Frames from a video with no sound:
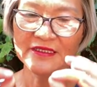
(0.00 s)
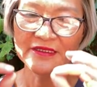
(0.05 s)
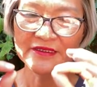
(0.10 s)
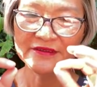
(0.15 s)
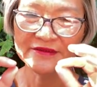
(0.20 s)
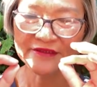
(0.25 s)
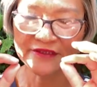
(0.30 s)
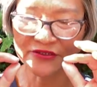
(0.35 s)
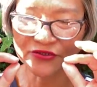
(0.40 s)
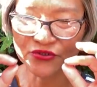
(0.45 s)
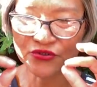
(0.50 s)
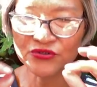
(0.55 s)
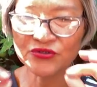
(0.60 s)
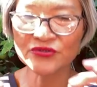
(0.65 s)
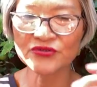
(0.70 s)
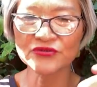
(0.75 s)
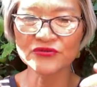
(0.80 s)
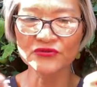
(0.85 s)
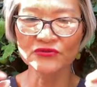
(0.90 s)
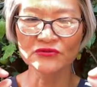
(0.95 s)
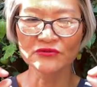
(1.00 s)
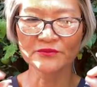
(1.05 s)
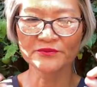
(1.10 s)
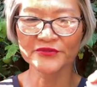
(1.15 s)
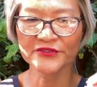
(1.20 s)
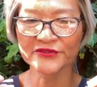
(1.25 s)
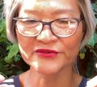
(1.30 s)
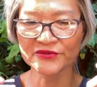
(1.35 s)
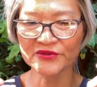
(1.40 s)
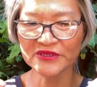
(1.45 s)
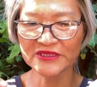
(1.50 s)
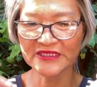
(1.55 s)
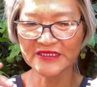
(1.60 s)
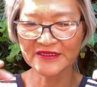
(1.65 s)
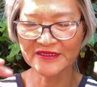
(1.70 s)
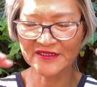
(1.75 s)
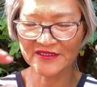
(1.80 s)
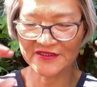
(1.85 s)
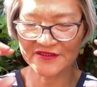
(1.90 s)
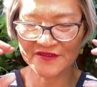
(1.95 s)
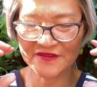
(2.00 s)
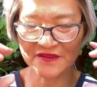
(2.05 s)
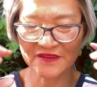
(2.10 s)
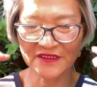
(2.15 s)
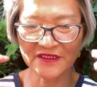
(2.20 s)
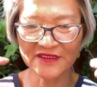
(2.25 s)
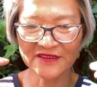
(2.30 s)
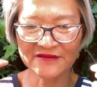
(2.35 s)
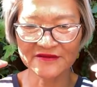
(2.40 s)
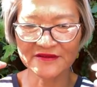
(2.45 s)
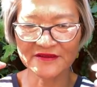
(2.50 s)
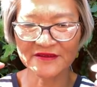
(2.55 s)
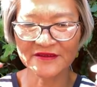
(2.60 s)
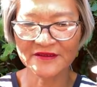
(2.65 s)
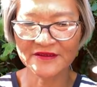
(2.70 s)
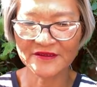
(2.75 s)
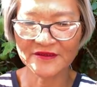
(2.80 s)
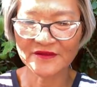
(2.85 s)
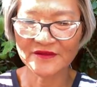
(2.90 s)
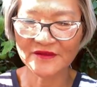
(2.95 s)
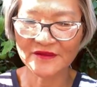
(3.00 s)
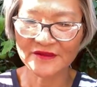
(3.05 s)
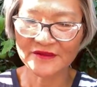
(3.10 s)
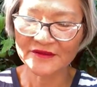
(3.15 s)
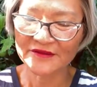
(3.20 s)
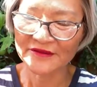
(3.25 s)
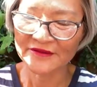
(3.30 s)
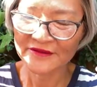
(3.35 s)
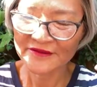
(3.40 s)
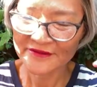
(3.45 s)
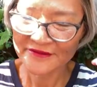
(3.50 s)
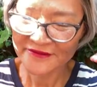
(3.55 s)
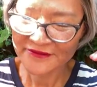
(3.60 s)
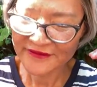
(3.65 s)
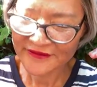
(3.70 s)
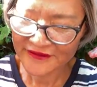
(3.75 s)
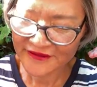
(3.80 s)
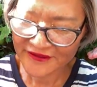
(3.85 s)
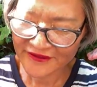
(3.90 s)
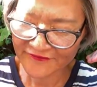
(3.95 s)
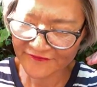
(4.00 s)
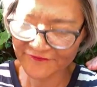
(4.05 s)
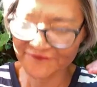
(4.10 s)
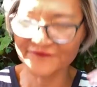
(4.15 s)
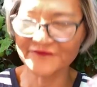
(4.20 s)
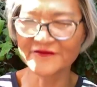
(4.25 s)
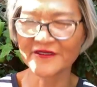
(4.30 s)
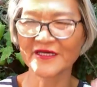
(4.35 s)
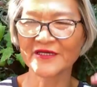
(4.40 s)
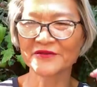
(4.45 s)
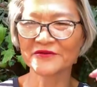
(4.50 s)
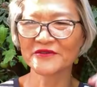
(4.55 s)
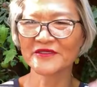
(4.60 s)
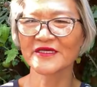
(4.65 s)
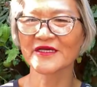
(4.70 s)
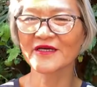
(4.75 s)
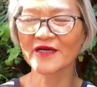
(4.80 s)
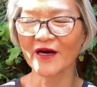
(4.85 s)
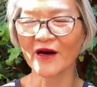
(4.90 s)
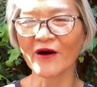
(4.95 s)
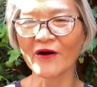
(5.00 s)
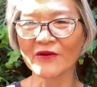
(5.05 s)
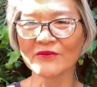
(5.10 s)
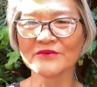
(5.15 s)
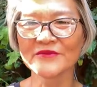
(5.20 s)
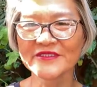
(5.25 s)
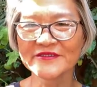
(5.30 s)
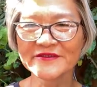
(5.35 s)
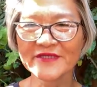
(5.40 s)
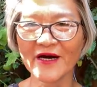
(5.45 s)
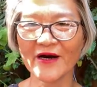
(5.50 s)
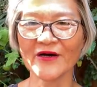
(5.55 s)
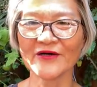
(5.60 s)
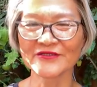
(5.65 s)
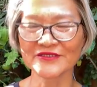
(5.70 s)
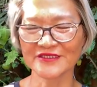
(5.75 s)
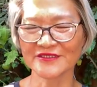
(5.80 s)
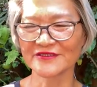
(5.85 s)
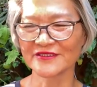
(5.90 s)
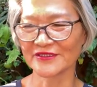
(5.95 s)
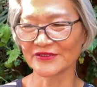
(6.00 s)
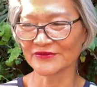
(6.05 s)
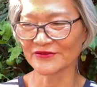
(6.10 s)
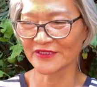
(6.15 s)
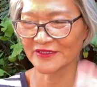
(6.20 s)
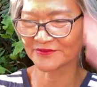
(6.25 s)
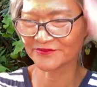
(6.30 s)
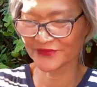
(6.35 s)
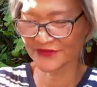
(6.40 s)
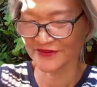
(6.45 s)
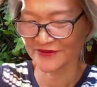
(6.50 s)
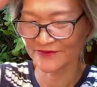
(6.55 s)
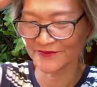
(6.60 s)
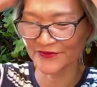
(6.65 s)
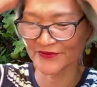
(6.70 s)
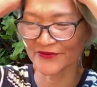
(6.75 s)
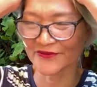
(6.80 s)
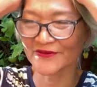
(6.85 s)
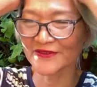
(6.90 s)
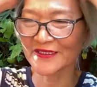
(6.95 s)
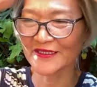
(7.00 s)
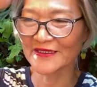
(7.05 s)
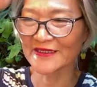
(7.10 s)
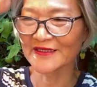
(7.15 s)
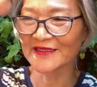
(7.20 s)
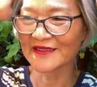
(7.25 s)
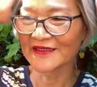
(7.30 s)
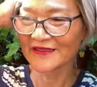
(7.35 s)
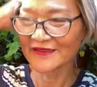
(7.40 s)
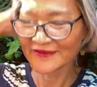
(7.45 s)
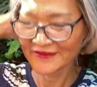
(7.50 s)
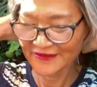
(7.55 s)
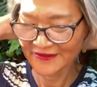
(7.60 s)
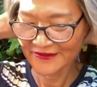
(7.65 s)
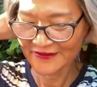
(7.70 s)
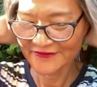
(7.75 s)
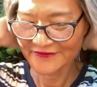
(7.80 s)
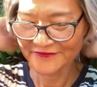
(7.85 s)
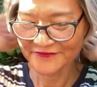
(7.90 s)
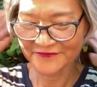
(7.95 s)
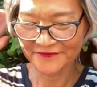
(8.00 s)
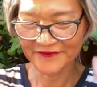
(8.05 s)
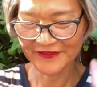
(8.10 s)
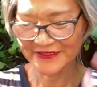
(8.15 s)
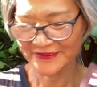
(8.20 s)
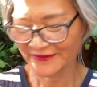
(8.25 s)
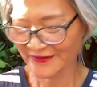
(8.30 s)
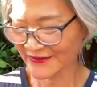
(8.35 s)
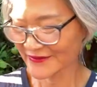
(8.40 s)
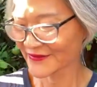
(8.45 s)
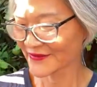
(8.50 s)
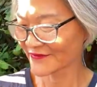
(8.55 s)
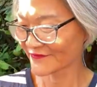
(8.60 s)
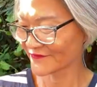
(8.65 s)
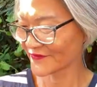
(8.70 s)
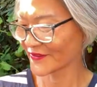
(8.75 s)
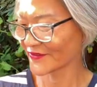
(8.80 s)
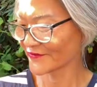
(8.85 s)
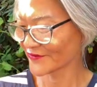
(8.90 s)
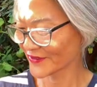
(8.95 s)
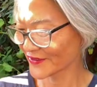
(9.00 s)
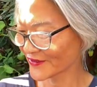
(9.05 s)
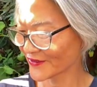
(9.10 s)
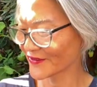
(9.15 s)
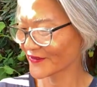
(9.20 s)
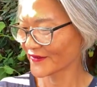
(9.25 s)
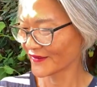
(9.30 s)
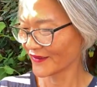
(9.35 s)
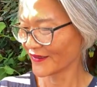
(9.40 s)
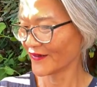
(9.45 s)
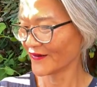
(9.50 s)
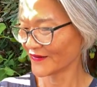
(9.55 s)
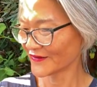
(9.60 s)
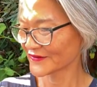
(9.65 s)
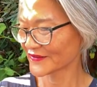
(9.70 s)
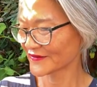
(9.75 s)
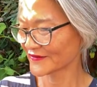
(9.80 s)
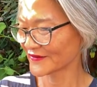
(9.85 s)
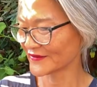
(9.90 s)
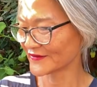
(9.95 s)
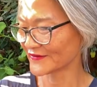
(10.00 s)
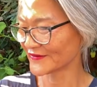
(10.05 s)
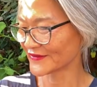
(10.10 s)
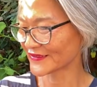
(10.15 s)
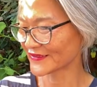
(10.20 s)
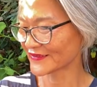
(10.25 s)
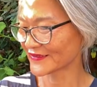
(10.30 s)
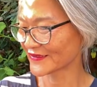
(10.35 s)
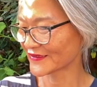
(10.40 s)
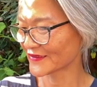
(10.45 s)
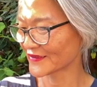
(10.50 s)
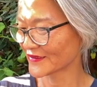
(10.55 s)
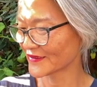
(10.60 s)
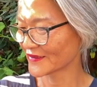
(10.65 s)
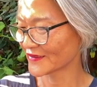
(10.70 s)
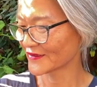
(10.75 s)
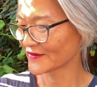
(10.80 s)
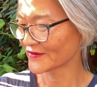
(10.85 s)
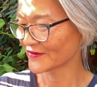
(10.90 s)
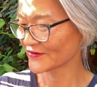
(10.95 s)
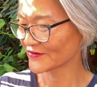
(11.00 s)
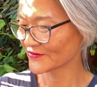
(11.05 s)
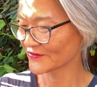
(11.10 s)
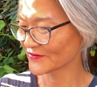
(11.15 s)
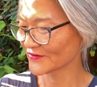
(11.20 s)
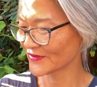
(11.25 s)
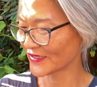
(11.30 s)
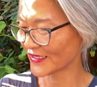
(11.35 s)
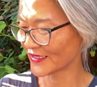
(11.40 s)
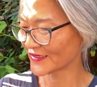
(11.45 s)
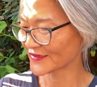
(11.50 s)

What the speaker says: the true beauty is in the very common, ordinary people, in the very ordinary, who are